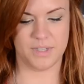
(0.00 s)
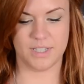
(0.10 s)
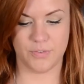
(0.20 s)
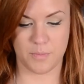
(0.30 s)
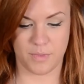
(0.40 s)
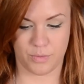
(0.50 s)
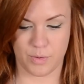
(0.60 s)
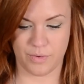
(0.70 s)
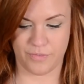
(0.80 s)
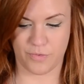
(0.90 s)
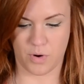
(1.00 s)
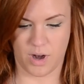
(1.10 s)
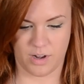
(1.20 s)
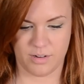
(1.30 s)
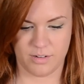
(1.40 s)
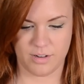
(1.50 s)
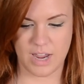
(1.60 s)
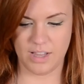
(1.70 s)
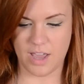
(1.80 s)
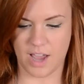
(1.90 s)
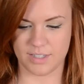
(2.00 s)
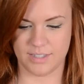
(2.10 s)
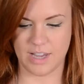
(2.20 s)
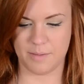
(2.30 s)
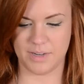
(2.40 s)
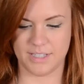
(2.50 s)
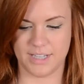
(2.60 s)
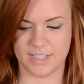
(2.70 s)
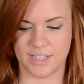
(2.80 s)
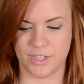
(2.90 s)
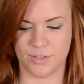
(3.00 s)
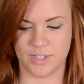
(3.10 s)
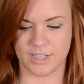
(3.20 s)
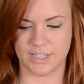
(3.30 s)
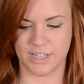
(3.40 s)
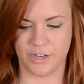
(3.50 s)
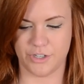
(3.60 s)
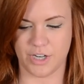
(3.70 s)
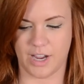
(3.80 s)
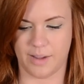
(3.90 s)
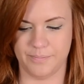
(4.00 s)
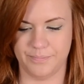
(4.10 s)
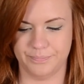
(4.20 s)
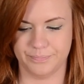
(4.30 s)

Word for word: This is from the 314. Hey Lutz, how many dicks did you suck to get your job?